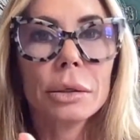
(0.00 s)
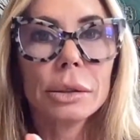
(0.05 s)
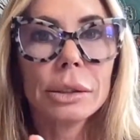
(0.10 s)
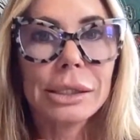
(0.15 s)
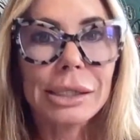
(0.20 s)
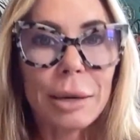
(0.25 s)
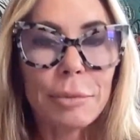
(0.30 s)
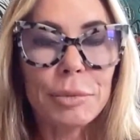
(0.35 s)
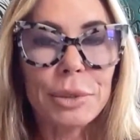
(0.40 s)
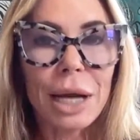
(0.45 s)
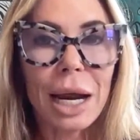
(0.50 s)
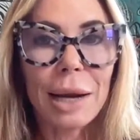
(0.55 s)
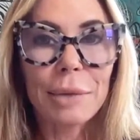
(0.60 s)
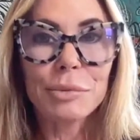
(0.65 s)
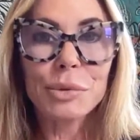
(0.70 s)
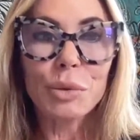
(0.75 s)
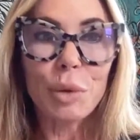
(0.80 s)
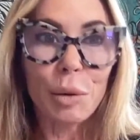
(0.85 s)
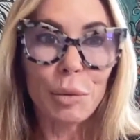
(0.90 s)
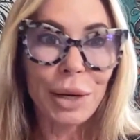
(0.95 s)

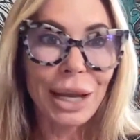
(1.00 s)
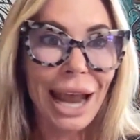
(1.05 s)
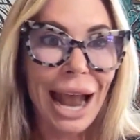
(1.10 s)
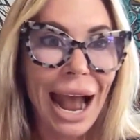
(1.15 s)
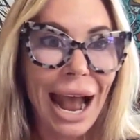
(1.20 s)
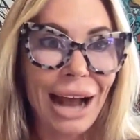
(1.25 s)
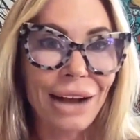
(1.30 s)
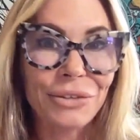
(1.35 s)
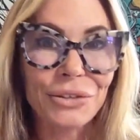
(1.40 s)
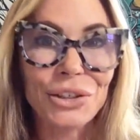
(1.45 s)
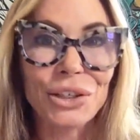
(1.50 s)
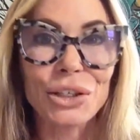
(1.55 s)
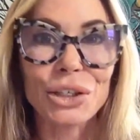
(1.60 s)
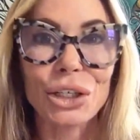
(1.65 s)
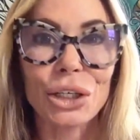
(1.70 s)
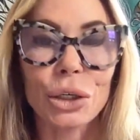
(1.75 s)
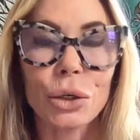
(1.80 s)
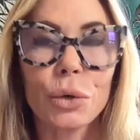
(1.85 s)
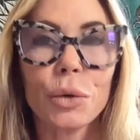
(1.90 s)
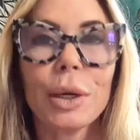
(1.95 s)
Sometimes what we have to
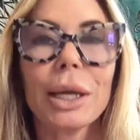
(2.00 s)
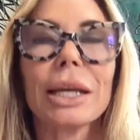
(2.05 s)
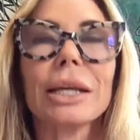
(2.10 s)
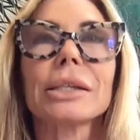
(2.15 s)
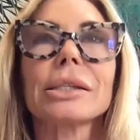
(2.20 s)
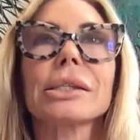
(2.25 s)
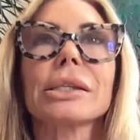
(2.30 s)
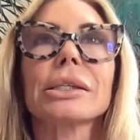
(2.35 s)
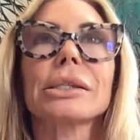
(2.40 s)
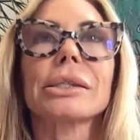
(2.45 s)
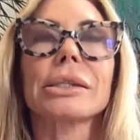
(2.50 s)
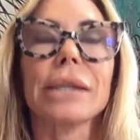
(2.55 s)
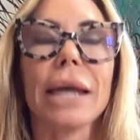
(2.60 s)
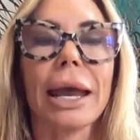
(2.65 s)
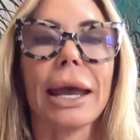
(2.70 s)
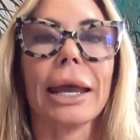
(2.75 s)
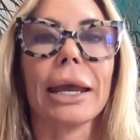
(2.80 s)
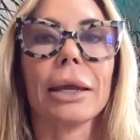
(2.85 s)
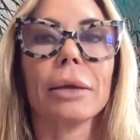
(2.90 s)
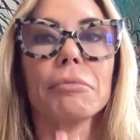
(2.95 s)
do is
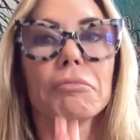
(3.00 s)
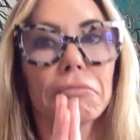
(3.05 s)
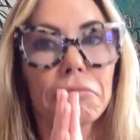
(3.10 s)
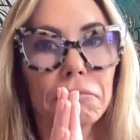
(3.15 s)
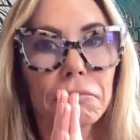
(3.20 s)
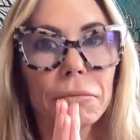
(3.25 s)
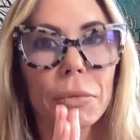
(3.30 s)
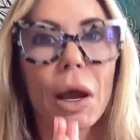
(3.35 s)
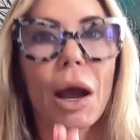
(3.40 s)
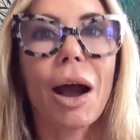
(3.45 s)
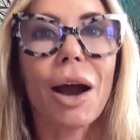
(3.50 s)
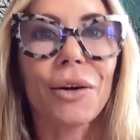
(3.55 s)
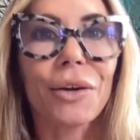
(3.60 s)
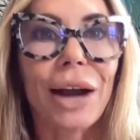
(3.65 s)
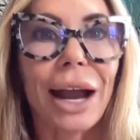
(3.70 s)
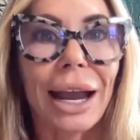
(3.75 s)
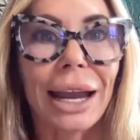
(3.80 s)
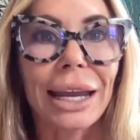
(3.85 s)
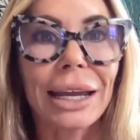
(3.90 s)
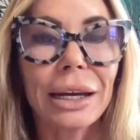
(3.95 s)
say, all
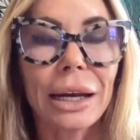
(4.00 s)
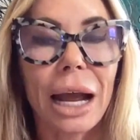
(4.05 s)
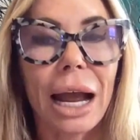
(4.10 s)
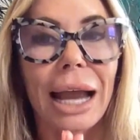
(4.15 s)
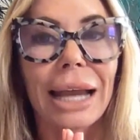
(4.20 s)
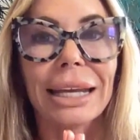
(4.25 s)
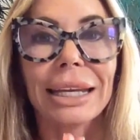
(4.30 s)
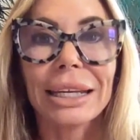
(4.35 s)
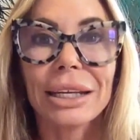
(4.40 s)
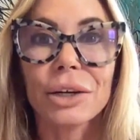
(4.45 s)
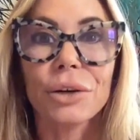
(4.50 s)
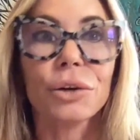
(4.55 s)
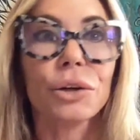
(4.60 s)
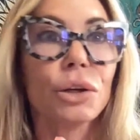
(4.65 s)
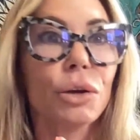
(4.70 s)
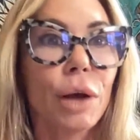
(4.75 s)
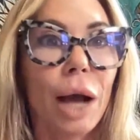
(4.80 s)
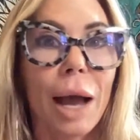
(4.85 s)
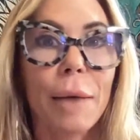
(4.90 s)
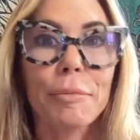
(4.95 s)
right, I hear
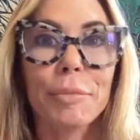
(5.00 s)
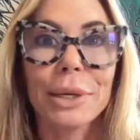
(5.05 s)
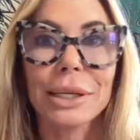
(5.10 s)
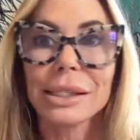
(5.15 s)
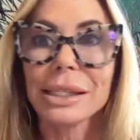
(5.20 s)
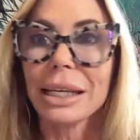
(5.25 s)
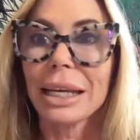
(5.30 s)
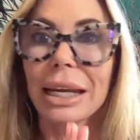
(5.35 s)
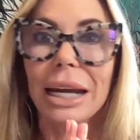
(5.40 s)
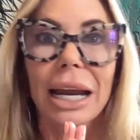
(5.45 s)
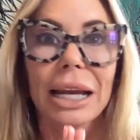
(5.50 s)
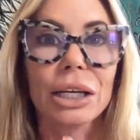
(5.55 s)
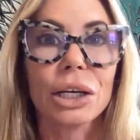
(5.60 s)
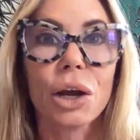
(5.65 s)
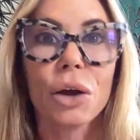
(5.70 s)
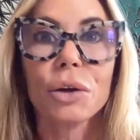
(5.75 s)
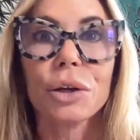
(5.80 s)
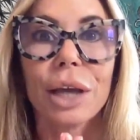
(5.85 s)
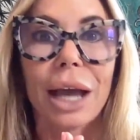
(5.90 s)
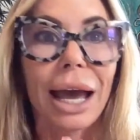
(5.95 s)
you got busy and I
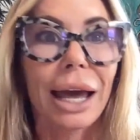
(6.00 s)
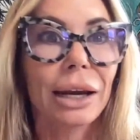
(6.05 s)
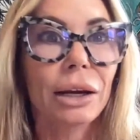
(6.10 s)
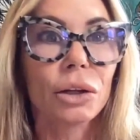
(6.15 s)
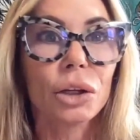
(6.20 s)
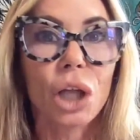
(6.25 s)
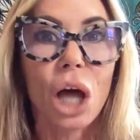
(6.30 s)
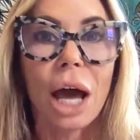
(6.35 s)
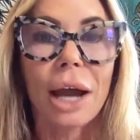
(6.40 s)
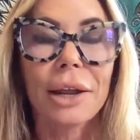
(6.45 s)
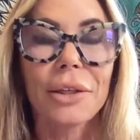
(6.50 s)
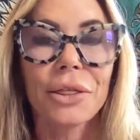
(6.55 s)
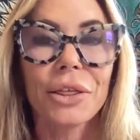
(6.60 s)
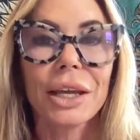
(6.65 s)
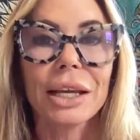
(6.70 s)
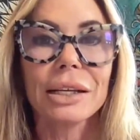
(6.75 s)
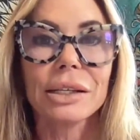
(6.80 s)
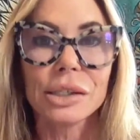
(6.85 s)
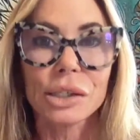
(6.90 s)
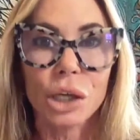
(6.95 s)
know you had a lot of
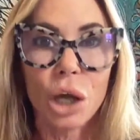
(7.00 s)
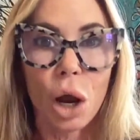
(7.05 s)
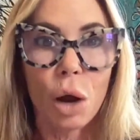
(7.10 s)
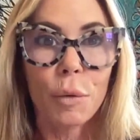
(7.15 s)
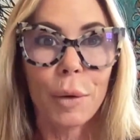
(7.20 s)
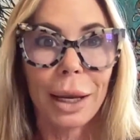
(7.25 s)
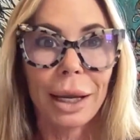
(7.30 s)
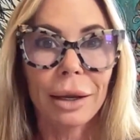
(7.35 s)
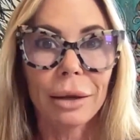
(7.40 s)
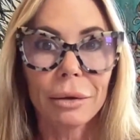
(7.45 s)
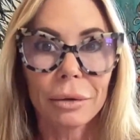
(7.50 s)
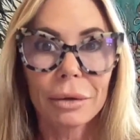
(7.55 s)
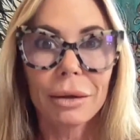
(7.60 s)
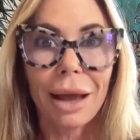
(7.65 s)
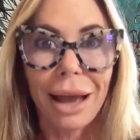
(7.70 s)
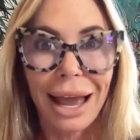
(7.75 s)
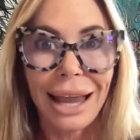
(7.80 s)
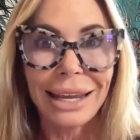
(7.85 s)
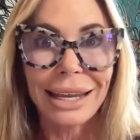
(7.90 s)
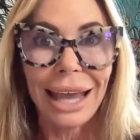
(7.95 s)
things going.
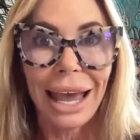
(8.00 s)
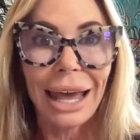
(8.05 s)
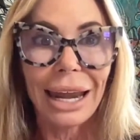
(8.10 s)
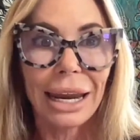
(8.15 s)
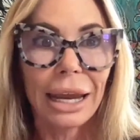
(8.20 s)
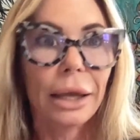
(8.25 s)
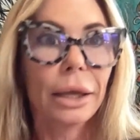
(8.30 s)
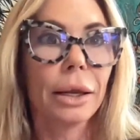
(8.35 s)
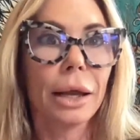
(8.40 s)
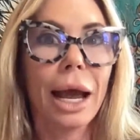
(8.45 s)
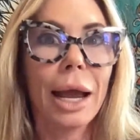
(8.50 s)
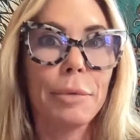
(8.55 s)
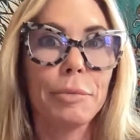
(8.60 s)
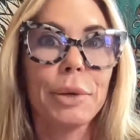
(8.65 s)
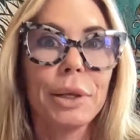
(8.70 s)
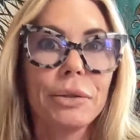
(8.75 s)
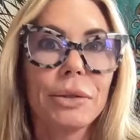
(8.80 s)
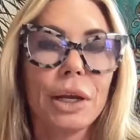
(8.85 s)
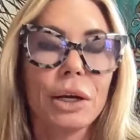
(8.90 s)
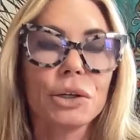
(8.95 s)
I get it. I've
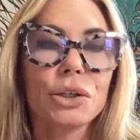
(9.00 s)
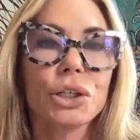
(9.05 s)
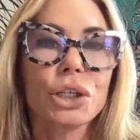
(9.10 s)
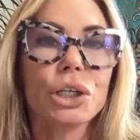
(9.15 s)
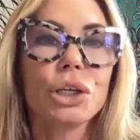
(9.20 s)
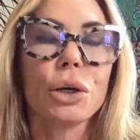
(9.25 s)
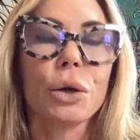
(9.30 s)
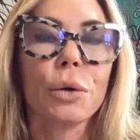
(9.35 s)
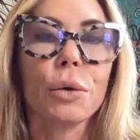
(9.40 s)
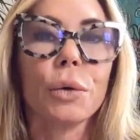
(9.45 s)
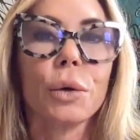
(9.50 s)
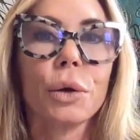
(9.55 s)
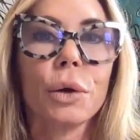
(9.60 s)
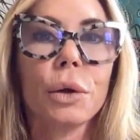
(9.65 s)
been there too.